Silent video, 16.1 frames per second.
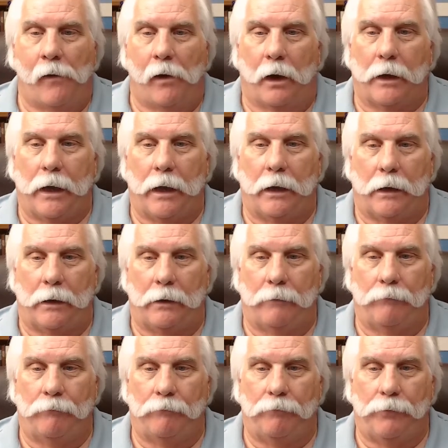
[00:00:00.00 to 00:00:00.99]

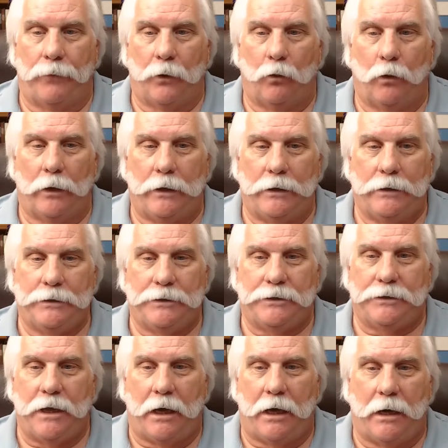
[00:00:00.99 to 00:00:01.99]
Again, what he
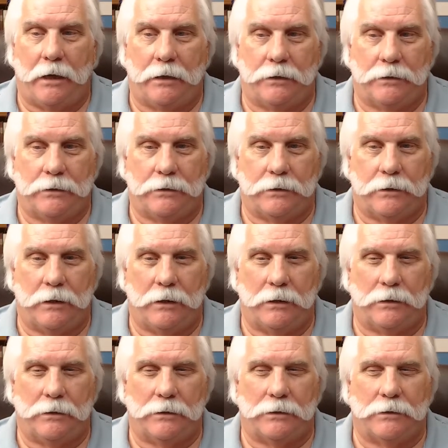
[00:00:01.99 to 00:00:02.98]
says
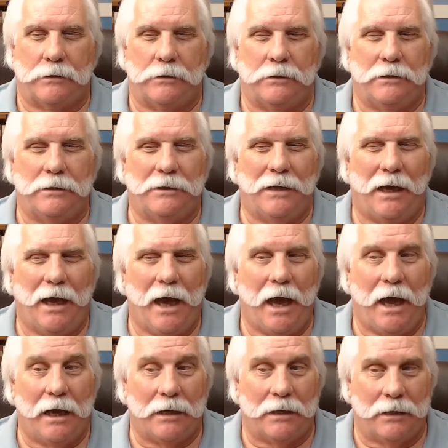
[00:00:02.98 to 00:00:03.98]
is
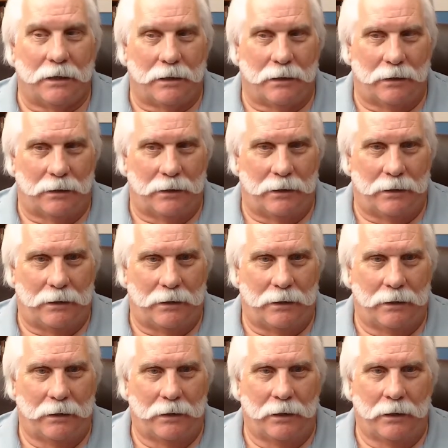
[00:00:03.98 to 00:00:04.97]

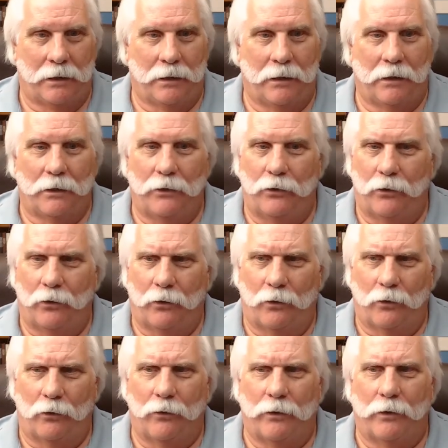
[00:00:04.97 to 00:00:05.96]
technically,
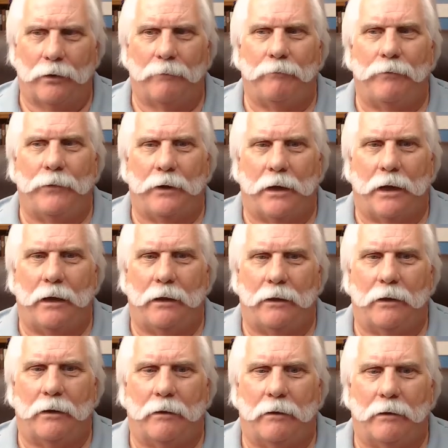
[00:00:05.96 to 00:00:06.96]
no, the
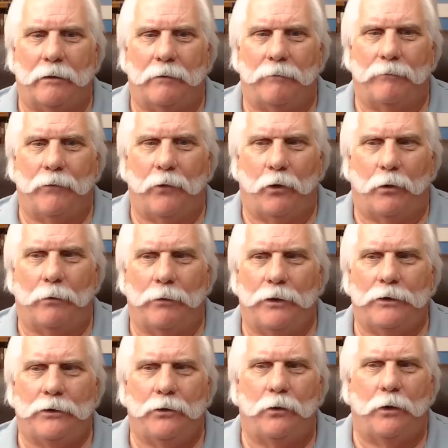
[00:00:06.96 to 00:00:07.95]
Quorum of
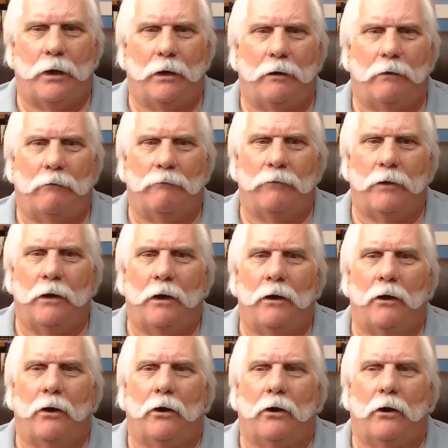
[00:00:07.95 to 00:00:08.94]
the 12
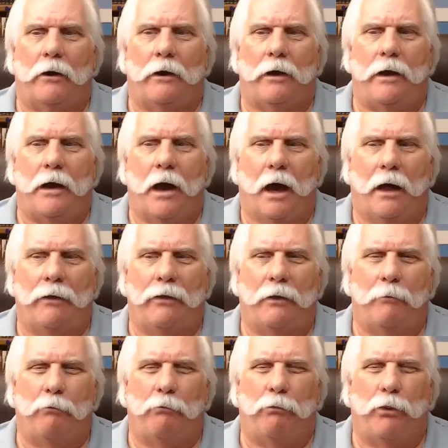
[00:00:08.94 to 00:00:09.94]
are not
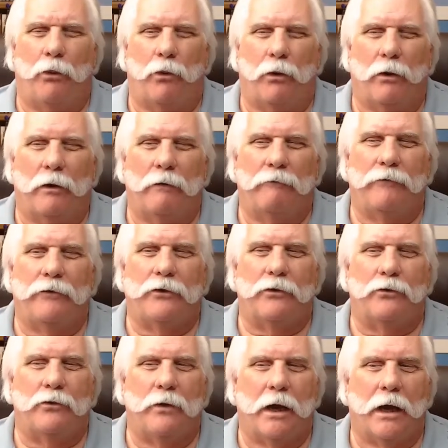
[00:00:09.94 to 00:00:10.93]
the board of
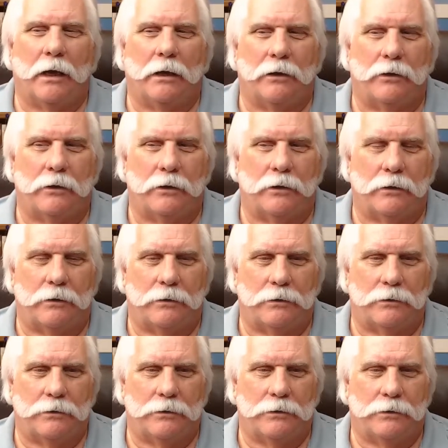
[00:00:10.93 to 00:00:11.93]

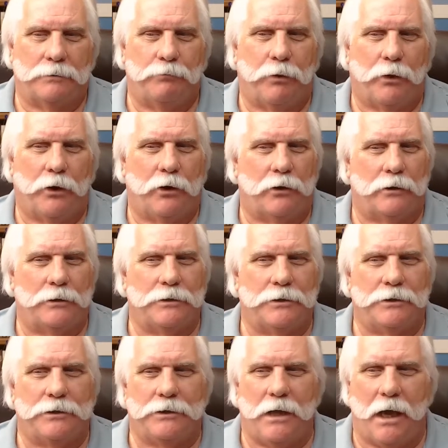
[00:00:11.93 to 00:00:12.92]
directors per
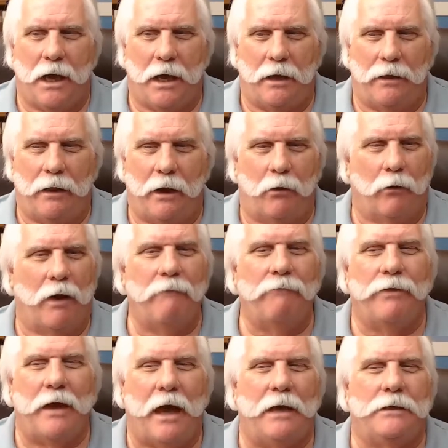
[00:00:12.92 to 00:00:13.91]
se. They don't
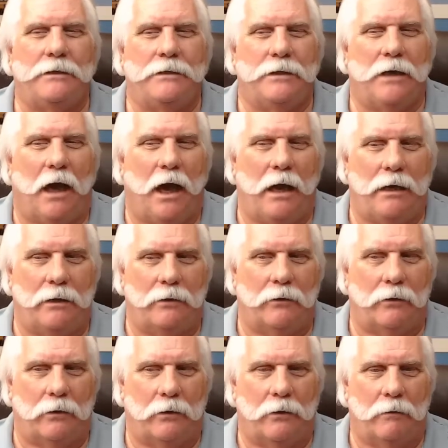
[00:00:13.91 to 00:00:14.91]
have that title.